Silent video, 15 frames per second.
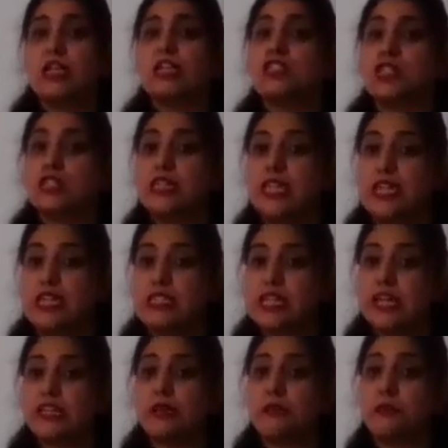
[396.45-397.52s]
So these
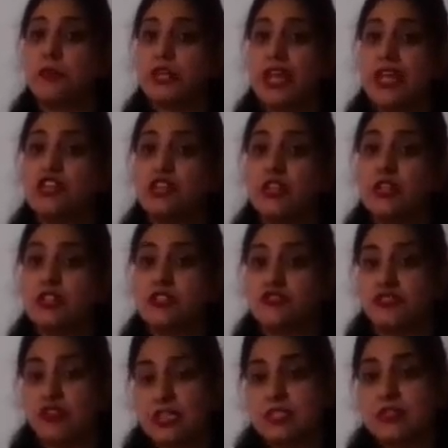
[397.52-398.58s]
are the potential
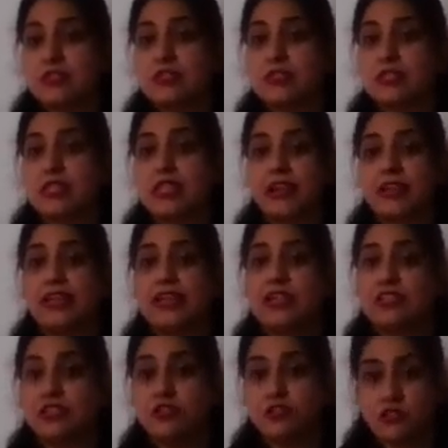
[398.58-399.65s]
stressors that
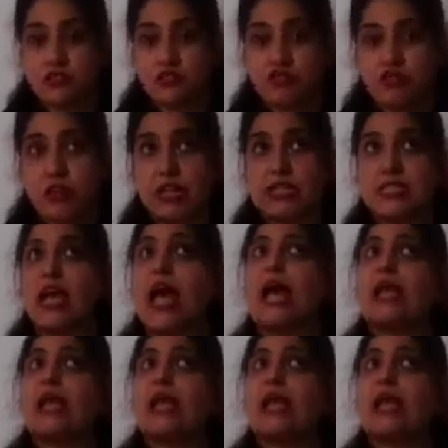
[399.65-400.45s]
leads you to stress.